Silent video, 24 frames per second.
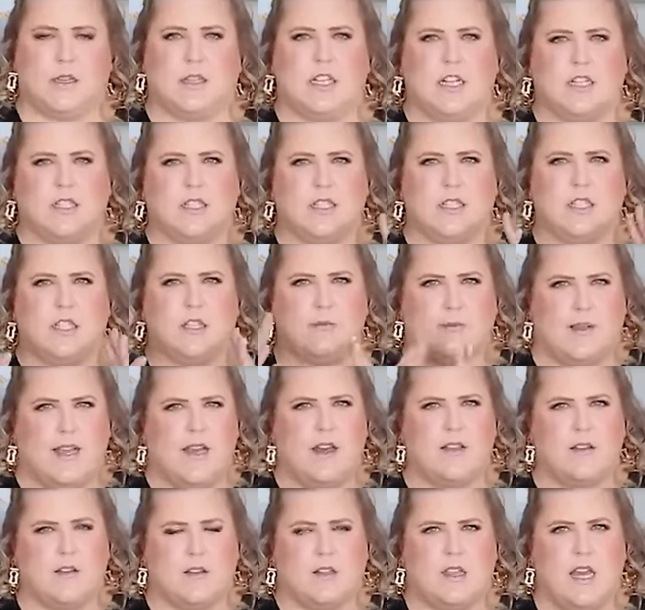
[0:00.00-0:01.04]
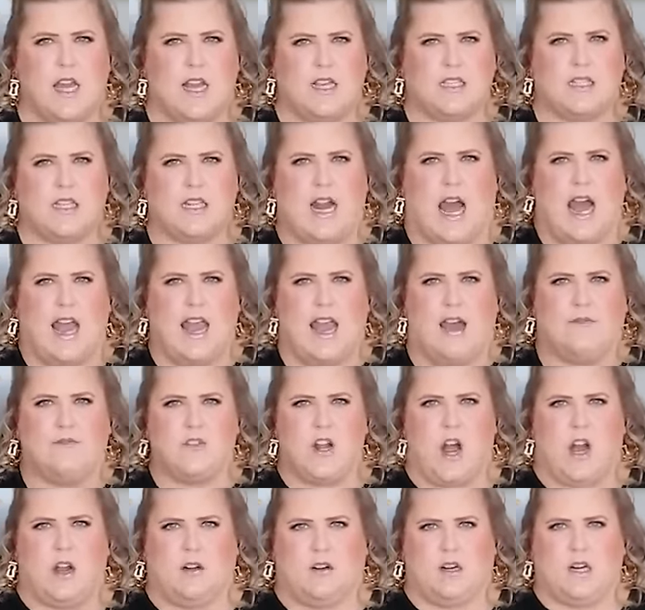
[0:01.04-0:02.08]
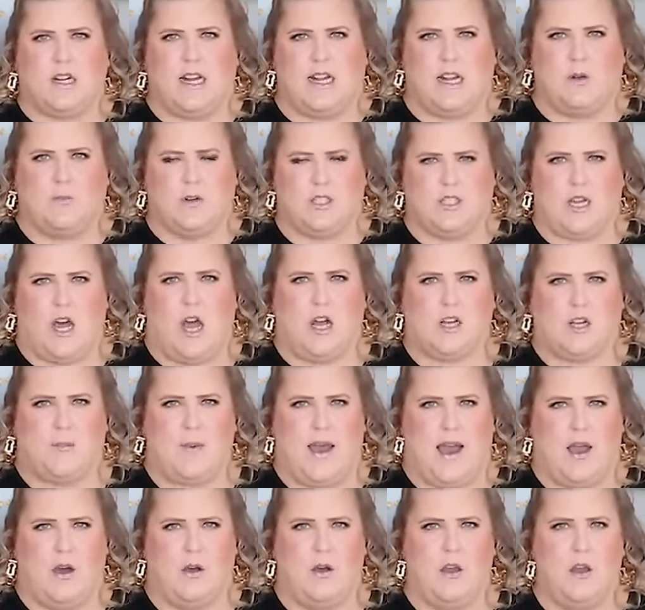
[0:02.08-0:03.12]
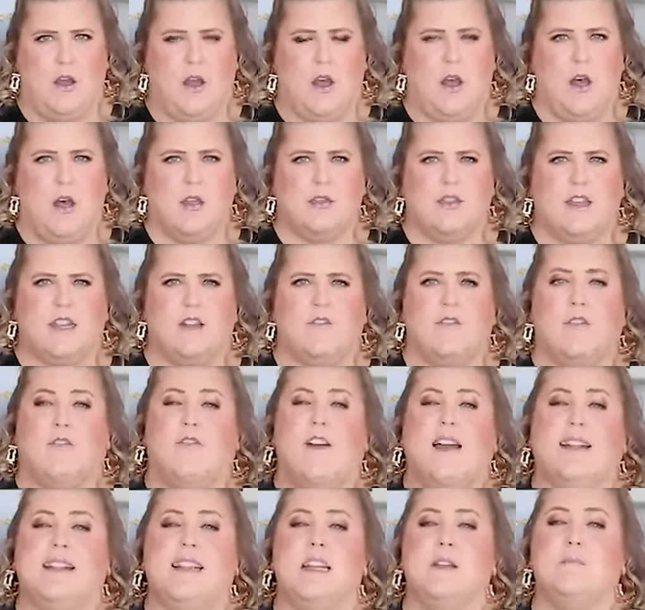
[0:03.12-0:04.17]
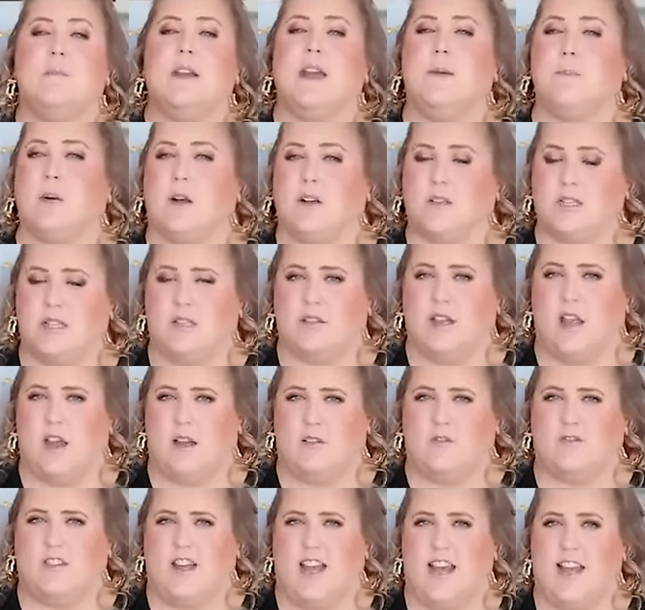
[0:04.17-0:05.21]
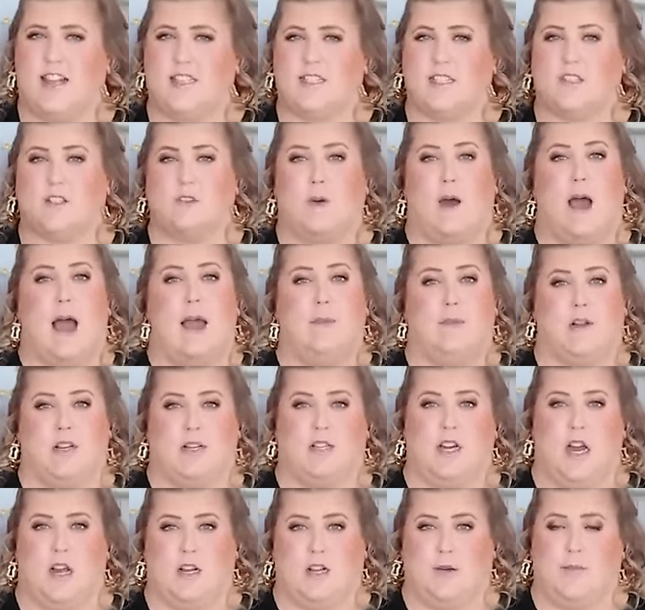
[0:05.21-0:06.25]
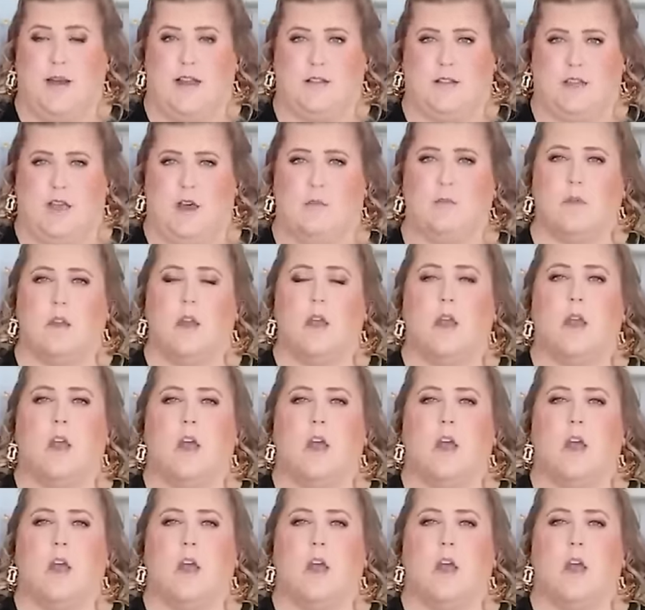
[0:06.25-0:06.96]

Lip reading: There's 3 other things that I have not heard anyone talk about that have affected me personally on flights, so I'm gonna talk about them.